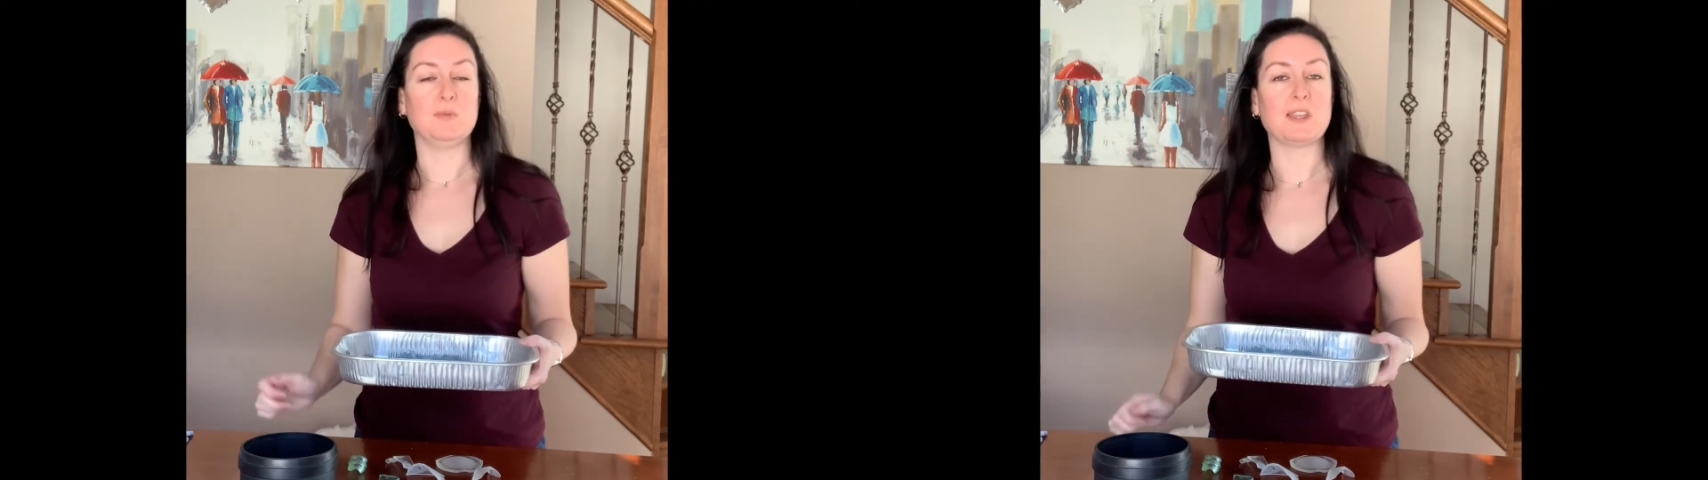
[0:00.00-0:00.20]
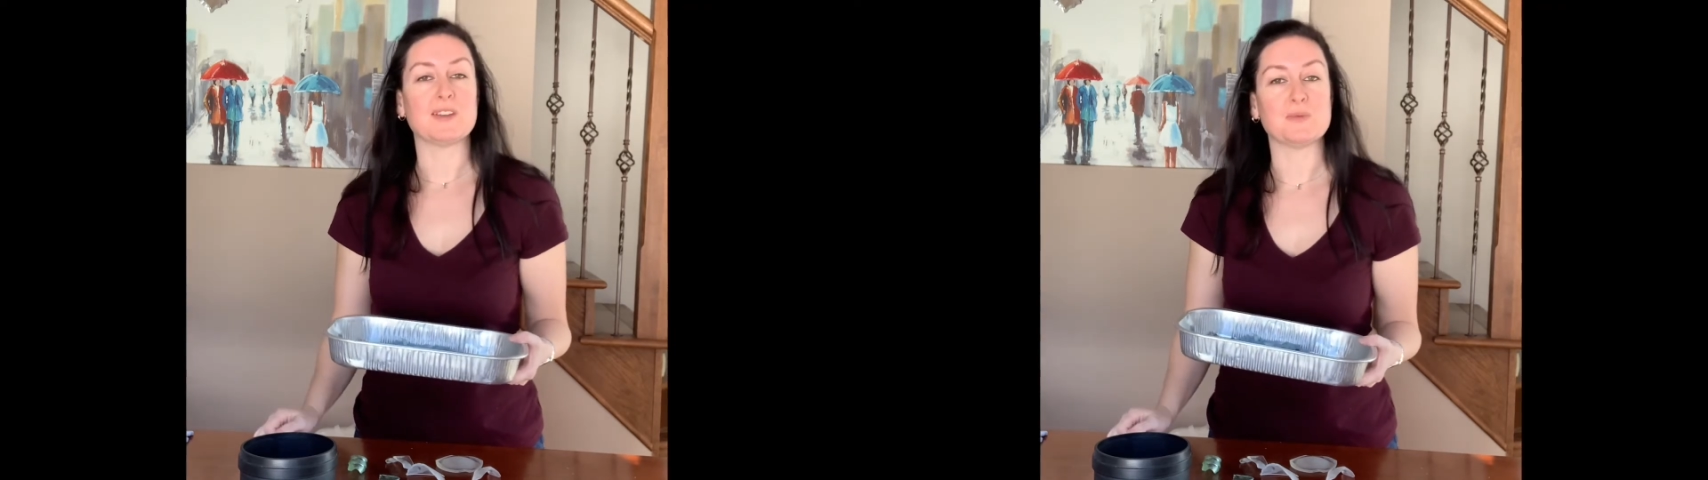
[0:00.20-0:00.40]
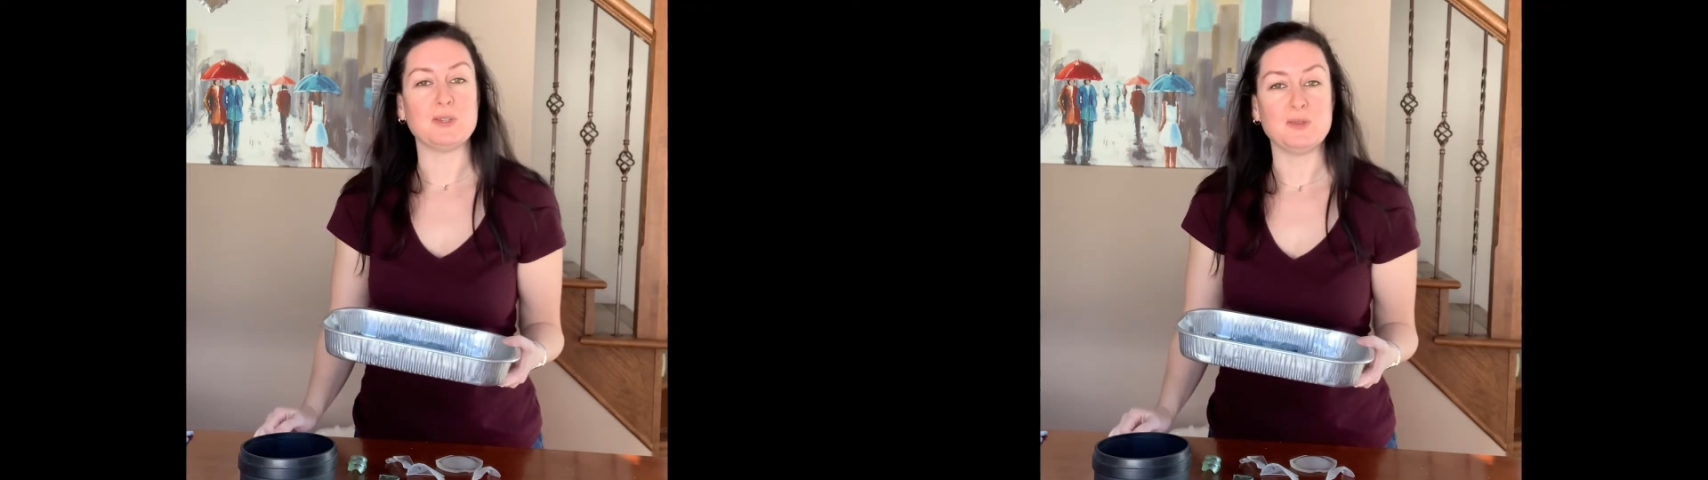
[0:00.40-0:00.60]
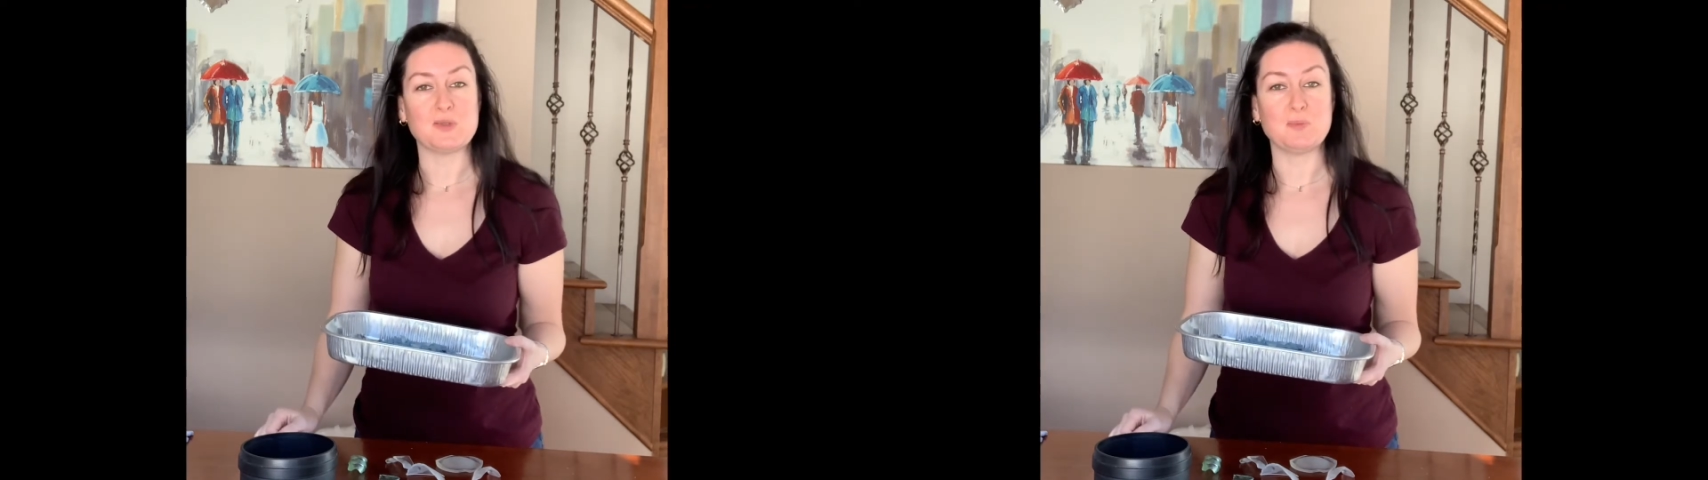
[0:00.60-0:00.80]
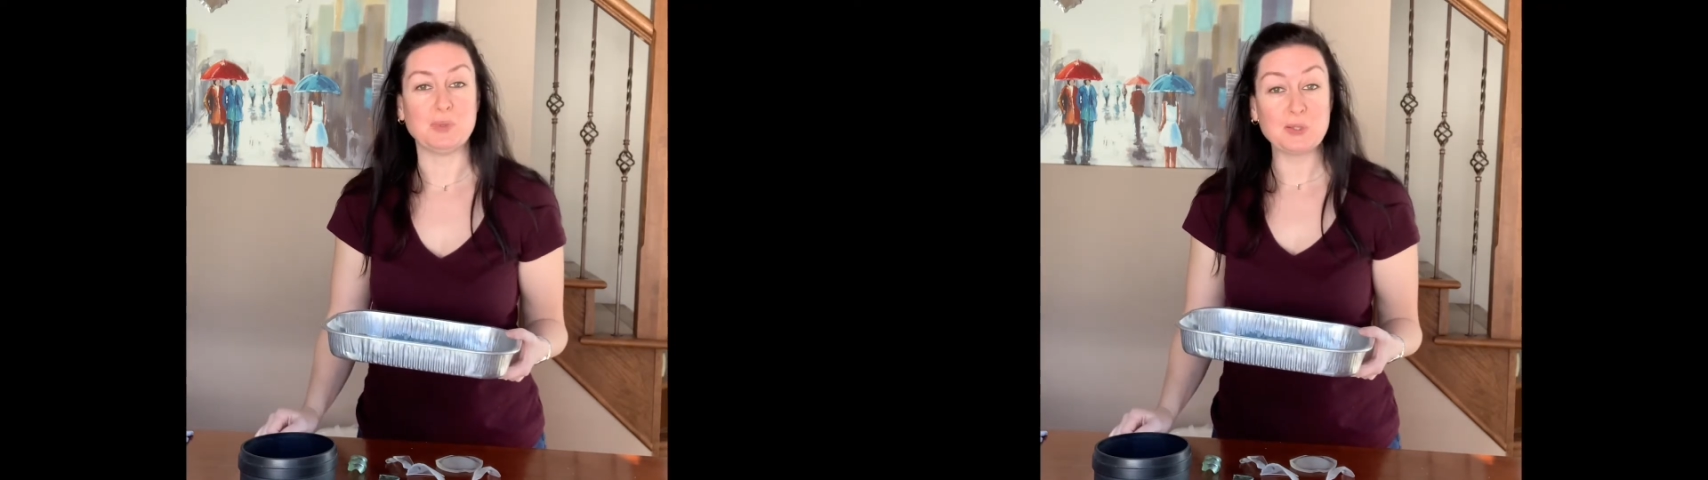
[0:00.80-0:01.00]
because we
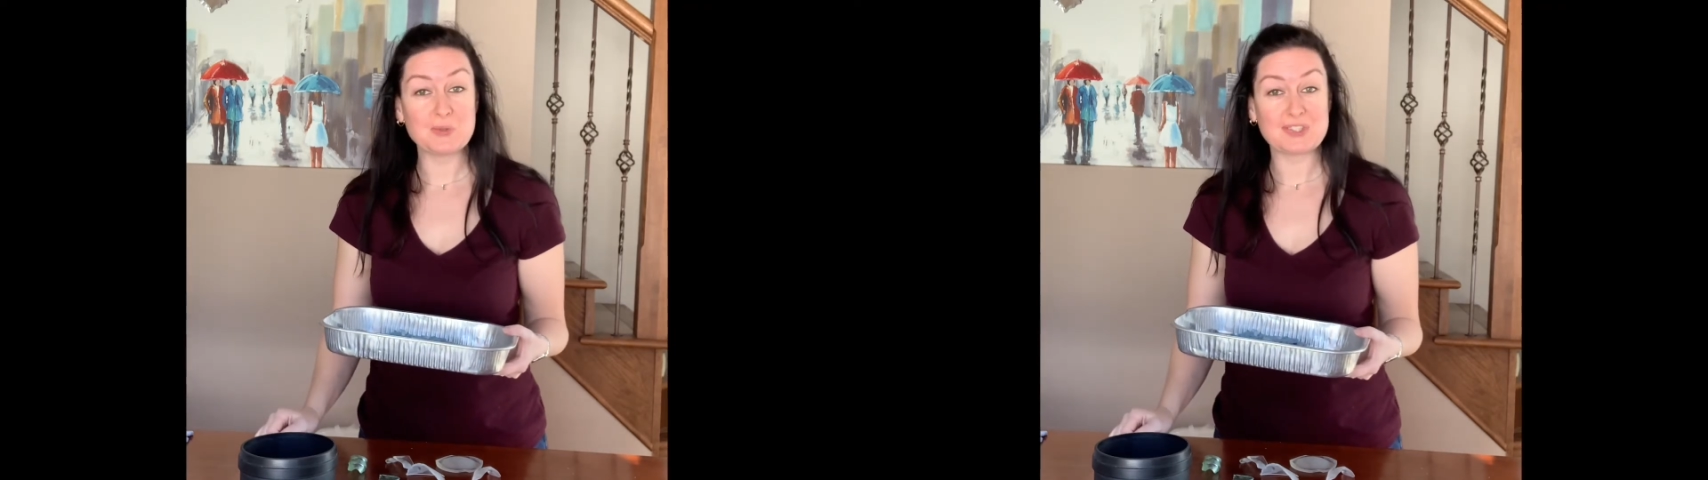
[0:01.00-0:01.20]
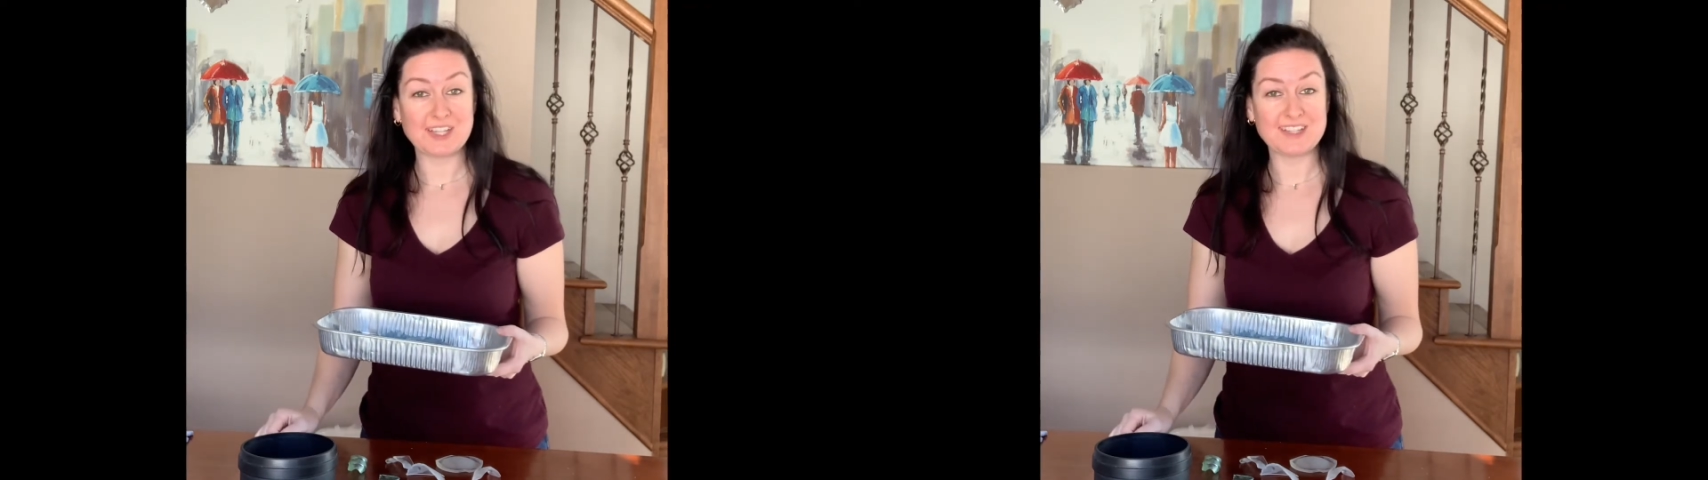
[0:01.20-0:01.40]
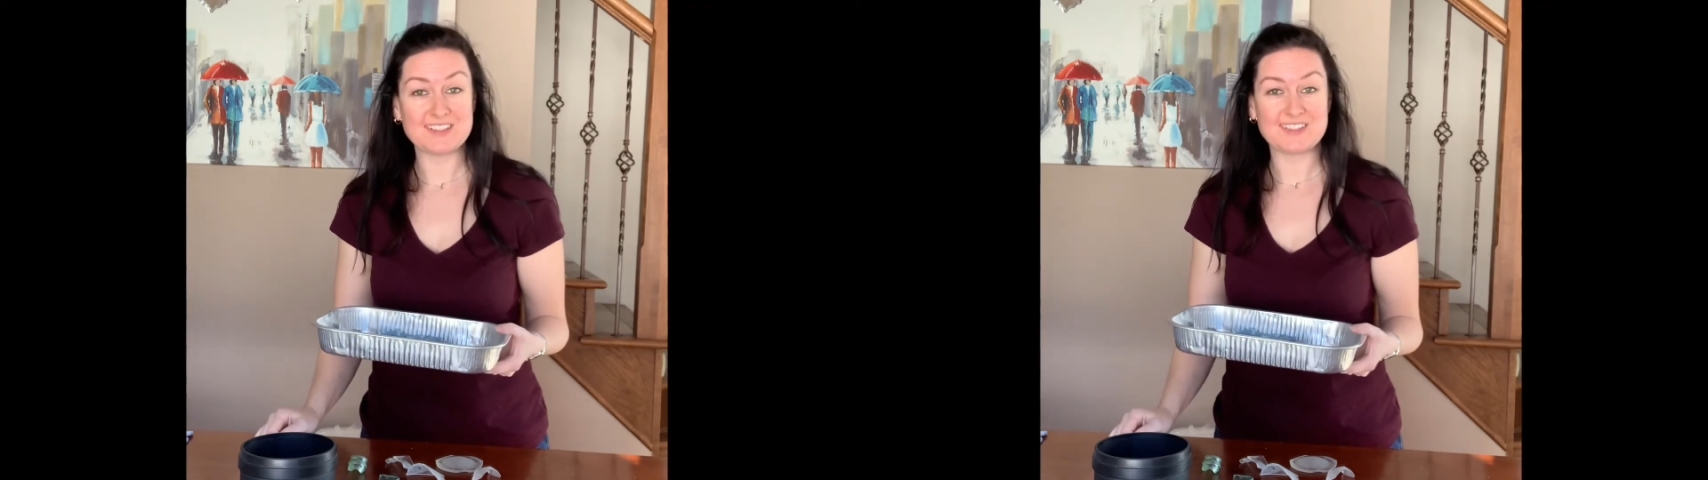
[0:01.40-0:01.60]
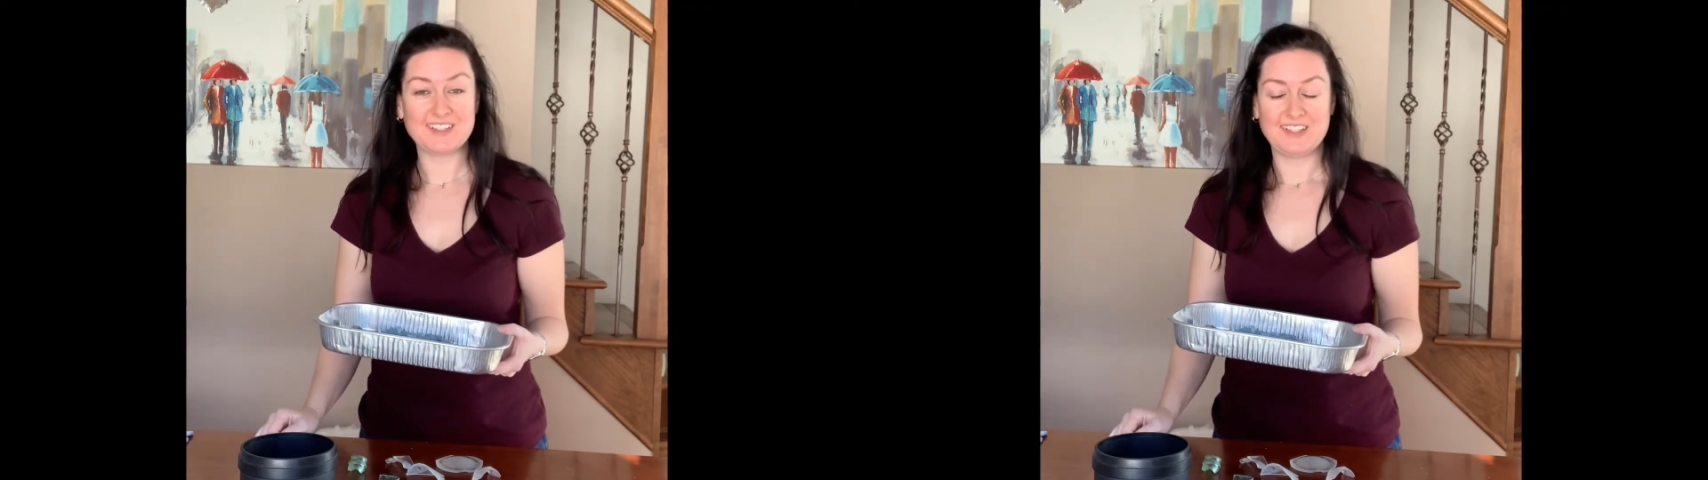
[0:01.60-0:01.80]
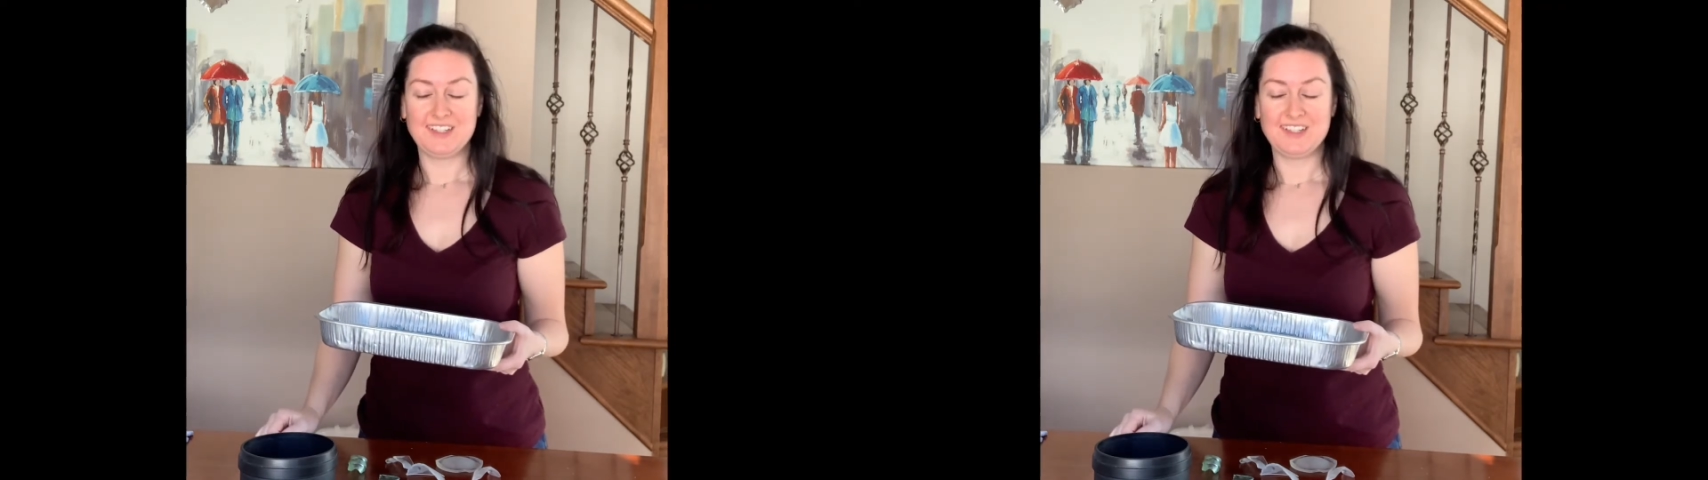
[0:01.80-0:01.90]
used blue sand,